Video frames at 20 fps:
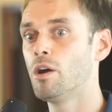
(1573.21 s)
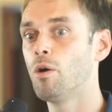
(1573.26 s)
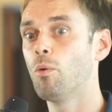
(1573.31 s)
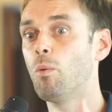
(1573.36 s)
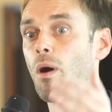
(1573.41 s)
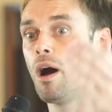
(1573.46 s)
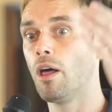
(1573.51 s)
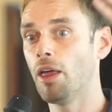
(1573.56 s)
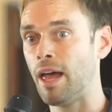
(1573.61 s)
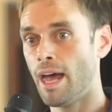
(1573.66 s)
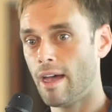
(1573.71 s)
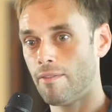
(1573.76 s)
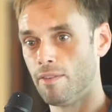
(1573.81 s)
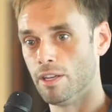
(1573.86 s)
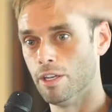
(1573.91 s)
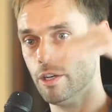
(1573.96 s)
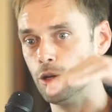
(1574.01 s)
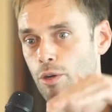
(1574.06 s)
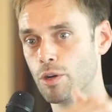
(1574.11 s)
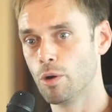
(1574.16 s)
while
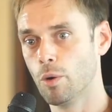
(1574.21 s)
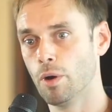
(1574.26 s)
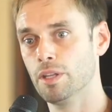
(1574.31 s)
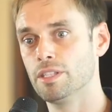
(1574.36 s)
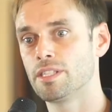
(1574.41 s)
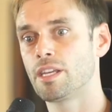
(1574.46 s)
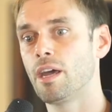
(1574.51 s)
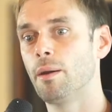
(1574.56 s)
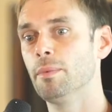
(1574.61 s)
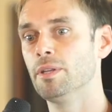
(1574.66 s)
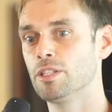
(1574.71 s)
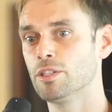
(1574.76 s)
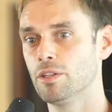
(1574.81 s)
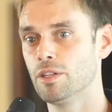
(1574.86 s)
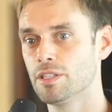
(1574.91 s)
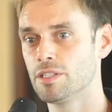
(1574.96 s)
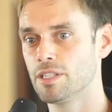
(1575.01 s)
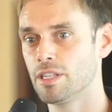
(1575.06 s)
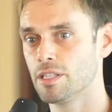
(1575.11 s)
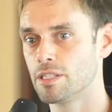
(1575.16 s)
having new coins come into
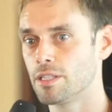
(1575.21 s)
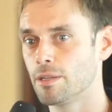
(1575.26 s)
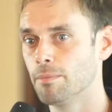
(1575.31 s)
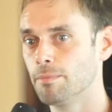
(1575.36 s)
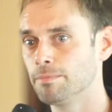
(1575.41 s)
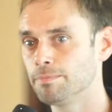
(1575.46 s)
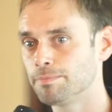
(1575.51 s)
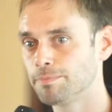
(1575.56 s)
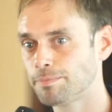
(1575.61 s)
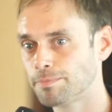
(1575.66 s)
the system.